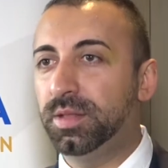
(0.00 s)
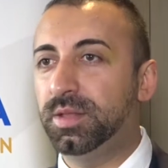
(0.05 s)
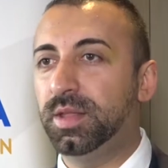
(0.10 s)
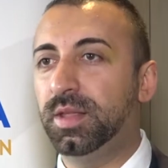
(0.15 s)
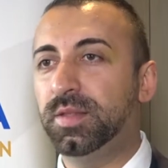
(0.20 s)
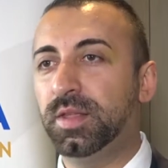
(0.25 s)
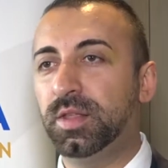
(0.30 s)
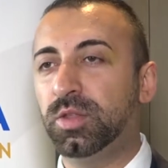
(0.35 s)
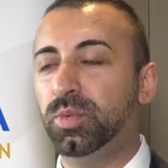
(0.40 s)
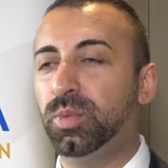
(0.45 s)

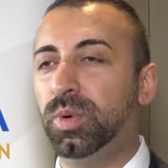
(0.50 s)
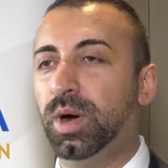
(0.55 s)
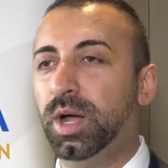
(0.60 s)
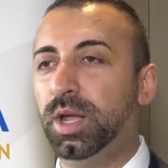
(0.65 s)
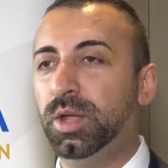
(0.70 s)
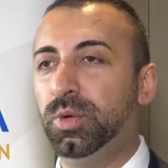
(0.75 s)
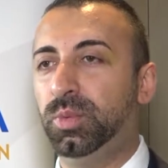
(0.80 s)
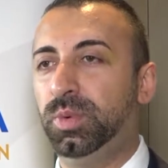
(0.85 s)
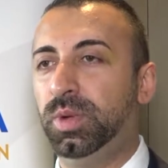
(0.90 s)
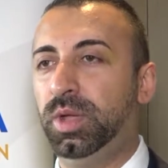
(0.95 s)
This is
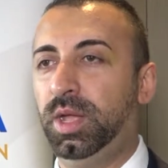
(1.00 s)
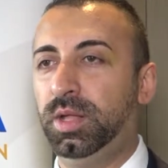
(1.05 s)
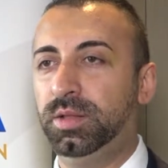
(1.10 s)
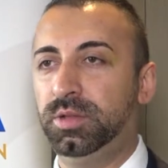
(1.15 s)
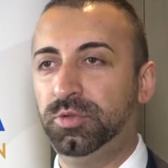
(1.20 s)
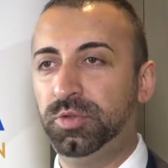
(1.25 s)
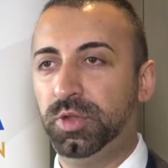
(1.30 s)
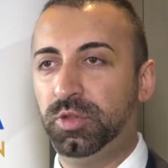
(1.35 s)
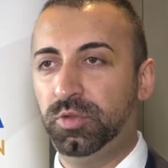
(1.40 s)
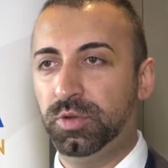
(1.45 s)
why we
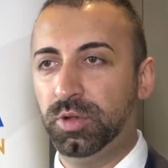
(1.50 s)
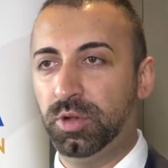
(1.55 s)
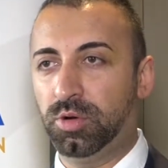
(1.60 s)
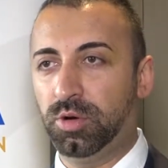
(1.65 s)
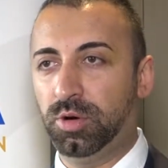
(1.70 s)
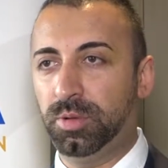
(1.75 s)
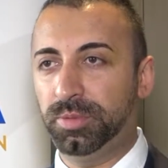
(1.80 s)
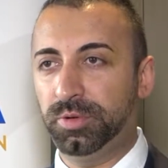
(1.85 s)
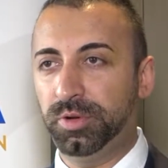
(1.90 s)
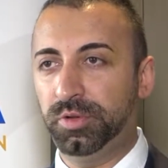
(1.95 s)
at the Regional
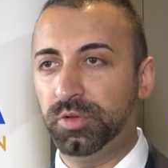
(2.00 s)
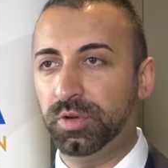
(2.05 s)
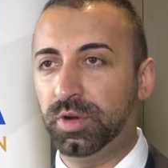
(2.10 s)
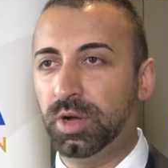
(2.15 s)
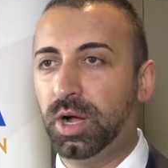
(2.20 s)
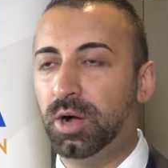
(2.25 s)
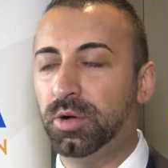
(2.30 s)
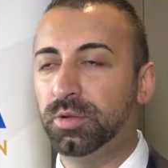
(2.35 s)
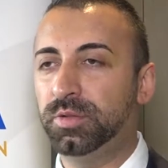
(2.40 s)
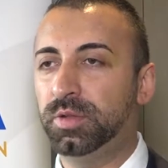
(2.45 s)

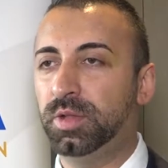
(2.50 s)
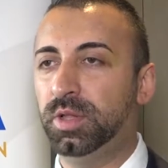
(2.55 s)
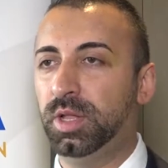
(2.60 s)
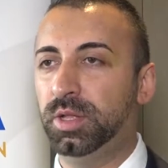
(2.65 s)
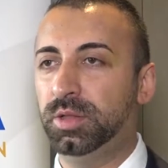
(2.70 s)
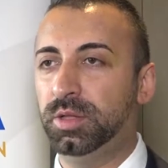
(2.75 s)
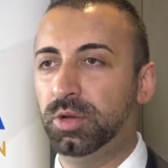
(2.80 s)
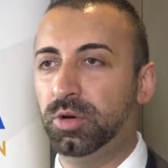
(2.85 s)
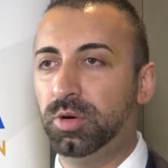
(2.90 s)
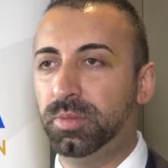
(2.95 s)
Cooperation Council
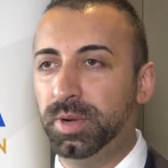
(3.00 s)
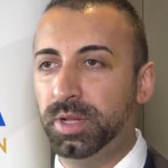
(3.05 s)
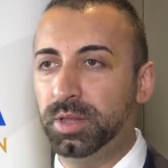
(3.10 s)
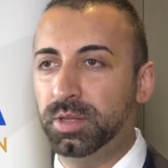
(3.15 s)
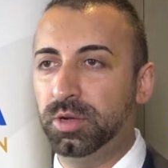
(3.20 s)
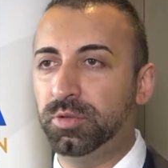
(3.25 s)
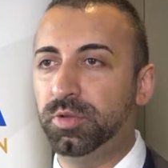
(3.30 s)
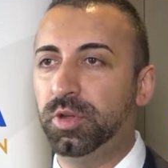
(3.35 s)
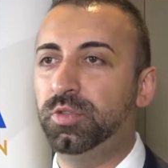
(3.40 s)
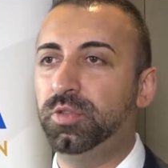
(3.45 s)
and the Roma
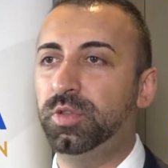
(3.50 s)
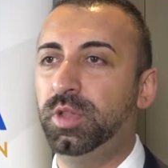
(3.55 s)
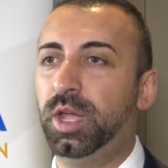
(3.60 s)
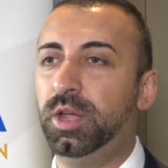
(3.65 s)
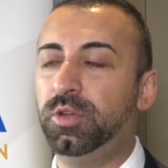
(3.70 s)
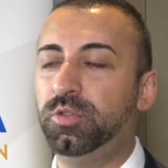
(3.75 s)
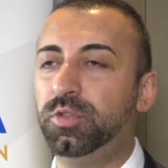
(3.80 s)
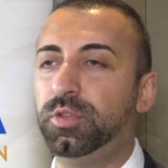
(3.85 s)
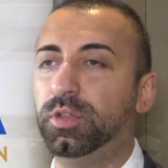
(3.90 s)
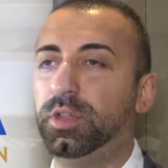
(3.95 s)
Integration
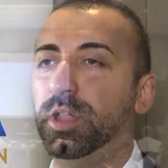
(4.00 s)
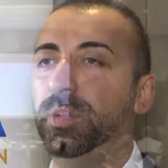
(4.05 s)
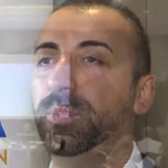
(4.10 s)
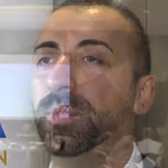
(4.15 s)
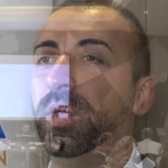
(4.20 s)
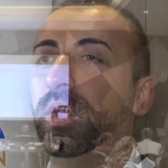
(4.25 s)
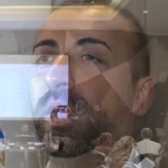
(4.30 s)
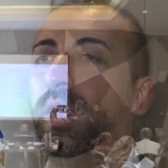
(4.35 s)
Action Team